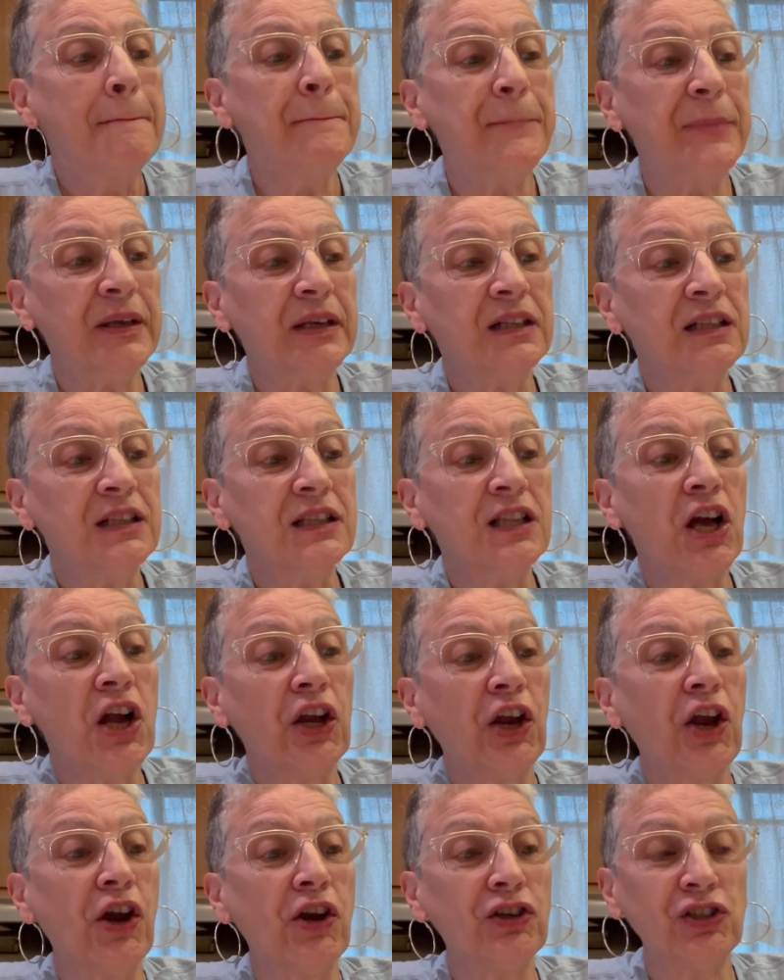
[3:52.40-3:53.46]
Bill
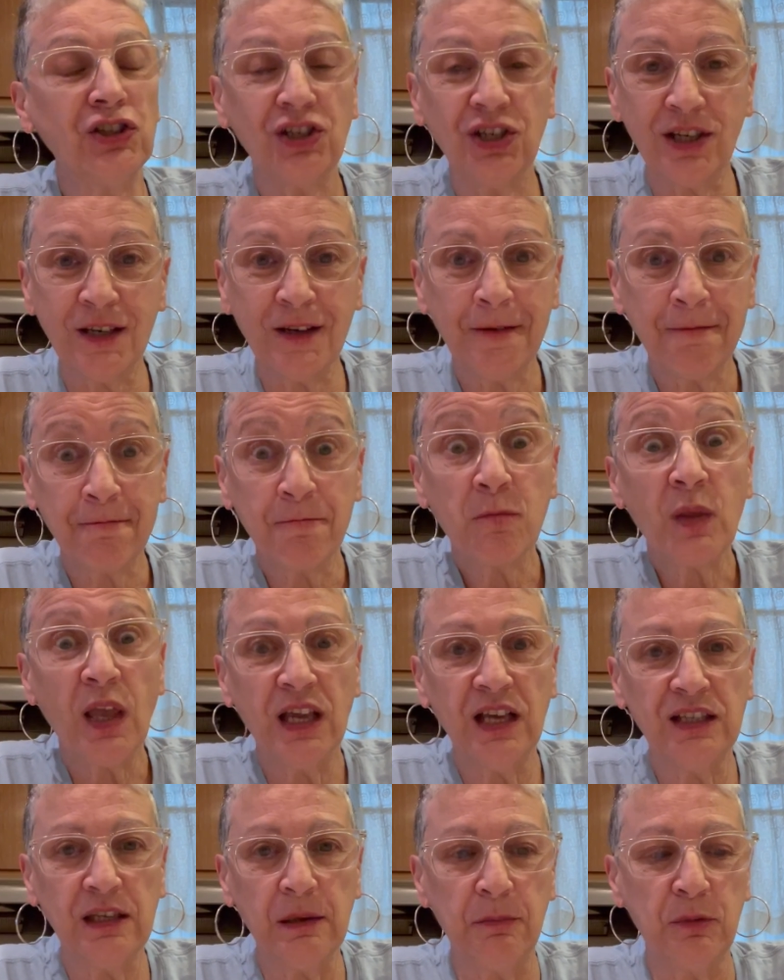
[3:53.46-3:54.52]
Kirchen,
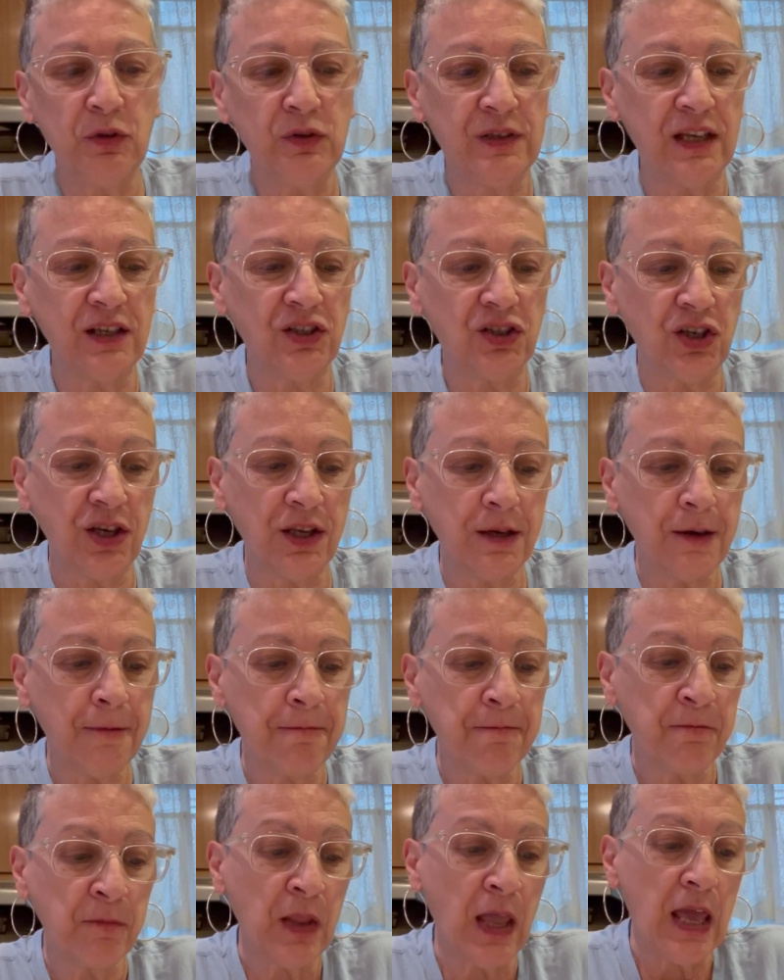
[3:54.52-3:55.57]
he's a musician.
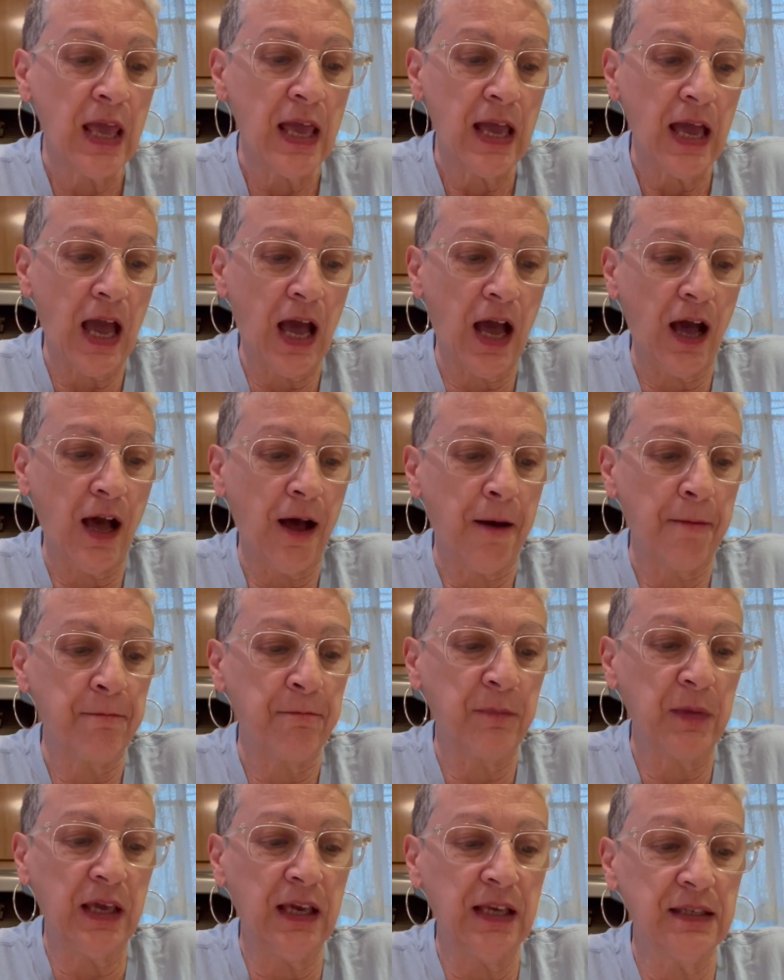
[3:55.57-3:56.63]

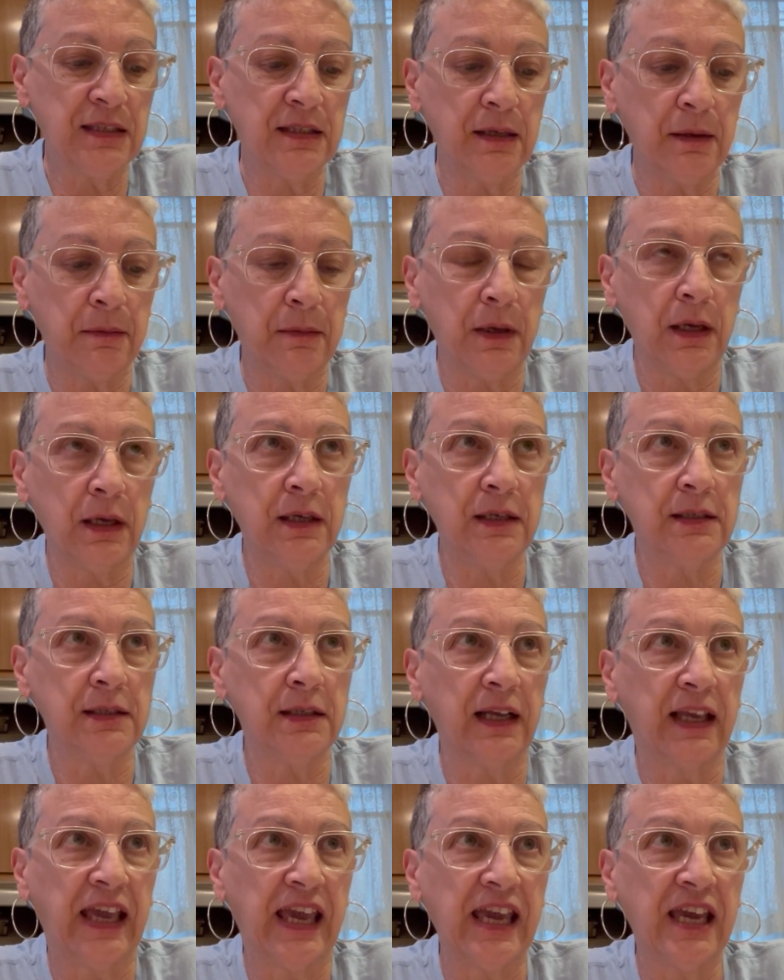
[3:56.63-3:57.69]
Um, he's the he's
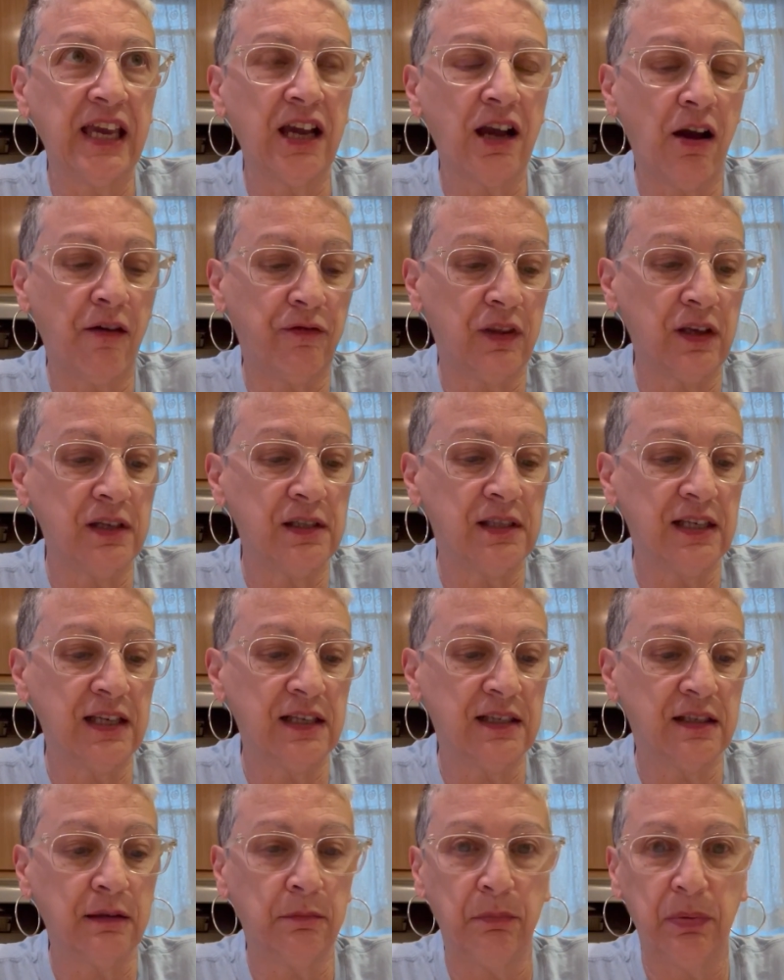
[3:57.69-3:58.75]
the king of the
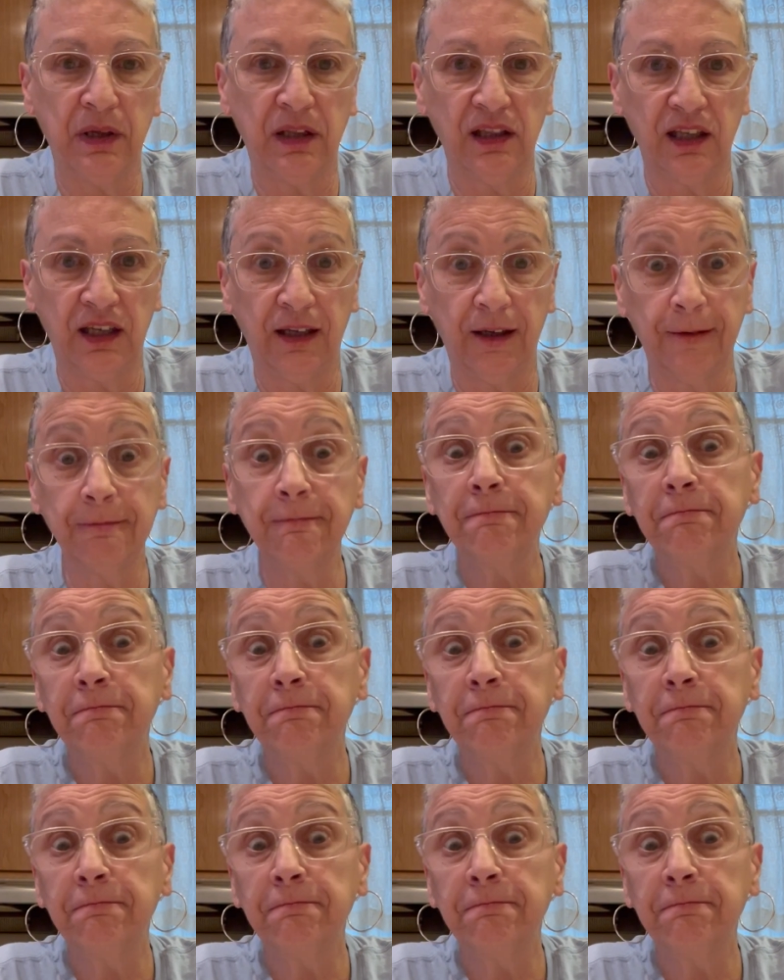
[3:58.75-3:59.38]
diesel billy.